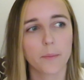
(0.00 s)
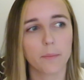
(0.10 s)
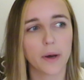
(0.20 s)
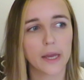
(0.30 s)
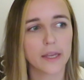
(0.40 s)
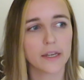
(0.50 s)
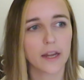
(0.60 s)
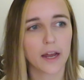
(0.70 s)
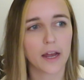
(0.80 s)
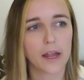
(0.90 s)
But
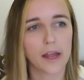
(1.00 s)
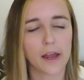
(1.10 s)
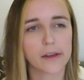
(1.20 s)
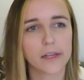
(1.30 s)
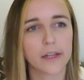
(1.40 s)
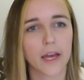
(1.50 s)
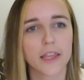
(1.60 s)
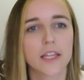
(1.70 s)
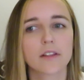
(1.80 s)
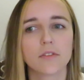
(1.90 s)
I
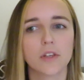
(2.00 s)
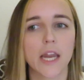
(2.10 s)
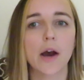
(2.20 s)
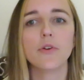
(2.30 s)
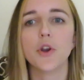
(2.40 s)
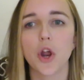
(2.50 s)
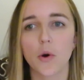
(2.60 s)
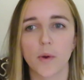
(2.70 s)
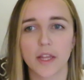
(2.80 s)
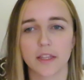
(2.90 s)
think now
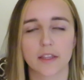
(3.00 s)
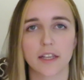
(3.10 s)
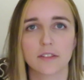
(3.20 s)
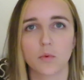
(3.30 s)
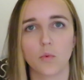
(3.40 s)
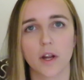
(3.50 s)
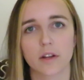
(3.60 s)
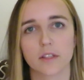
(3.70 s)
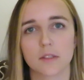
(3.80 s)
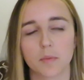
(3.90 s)
knowing that that's
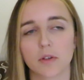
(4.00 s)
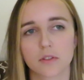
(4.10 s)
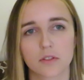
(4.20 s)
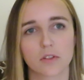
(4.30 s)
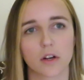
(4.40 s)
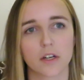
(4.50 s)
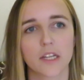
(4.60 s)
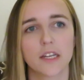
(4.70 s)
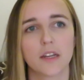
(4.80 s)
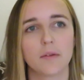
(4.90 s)
where this book
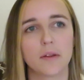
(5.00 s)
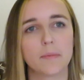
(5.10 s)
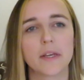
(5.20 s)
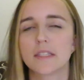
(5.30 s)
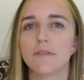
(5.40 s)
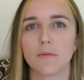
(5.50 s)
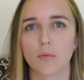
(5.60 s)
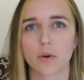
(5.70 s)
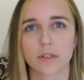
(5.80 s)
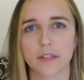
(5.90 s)
started, it makes even
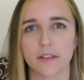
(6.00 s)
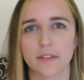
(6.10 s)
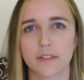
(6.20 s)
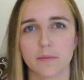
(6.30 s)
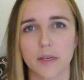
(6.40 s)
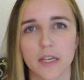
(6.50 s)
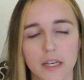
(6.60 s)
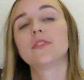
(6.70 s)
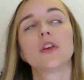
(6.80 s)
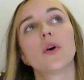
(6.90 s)
more sense to me.
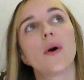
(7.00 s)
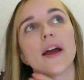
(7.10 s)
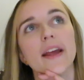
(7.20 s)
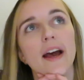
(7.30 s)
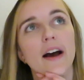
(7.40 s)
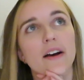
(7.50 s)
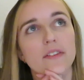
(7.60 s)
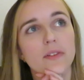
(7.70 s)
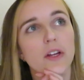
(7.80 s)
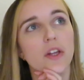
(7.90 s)
So I
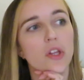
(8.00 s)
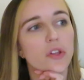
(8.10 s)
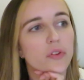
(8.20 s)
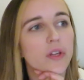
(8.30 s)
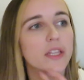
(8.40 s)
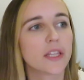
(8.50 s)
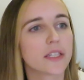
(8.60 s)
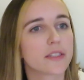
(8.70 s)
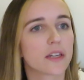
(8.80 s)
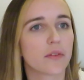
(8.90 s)
have three
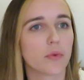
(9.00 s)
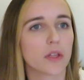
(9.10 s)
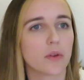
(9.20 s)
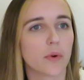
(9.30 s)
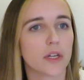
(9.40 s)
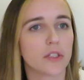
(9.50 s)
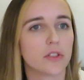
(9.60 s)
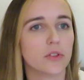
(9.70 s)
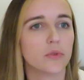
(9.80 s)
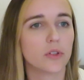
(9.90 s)
things that I really wanted
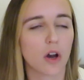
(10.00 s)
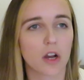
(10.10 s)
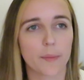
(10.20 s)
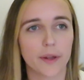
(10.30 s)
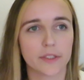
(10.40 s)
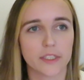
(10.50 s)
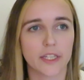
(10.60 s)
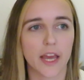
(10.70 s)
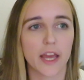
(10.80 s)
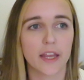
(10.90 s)
to talk about
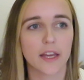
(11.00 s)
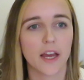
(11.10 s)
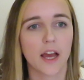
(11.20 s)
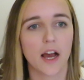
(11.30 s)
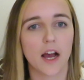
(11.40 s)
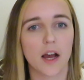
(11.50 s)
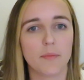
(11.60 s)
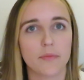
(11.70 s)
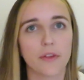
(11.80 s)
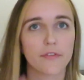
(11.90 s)
today.
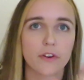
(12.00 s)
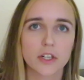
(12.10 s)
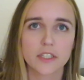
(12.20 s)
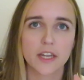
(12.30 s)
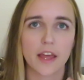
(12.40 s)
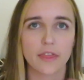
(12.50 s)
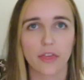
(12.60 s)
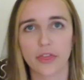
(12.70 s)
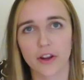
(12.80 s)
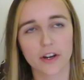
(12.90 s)
The first and the
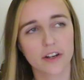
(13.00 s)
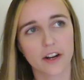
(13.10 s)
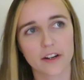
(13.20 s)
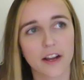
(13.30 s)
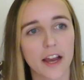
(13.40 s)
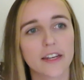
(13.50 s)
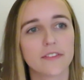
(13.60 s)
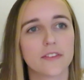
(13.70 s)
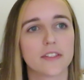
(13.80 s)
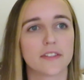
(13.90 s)
third are kind
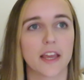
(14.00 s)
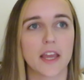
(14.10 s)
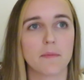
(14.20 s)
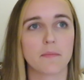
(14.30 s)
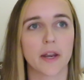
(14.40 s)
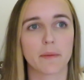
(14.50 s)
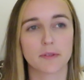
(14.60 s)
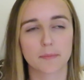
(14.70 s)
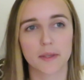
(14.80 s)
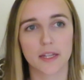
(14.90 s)
of the same, but I'm
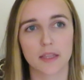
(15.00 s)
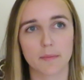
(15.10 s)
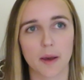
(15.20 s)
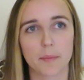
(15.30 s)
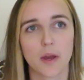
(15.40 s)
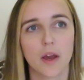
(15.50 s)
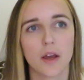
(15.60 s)
splitting them up